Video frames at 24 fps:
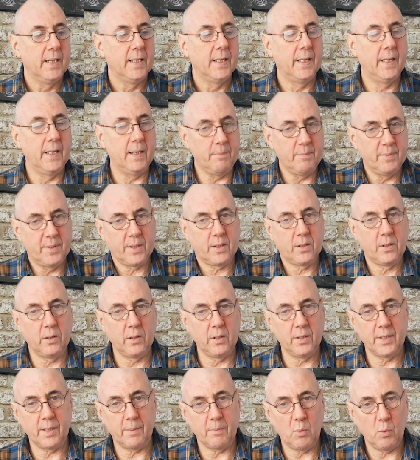Them's the
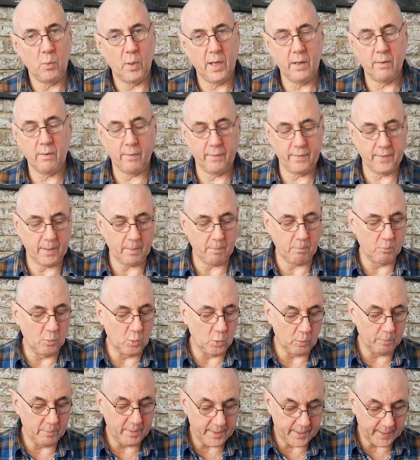colours I'm aware of at the
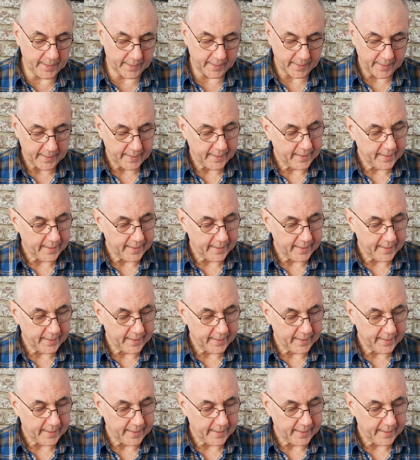moment.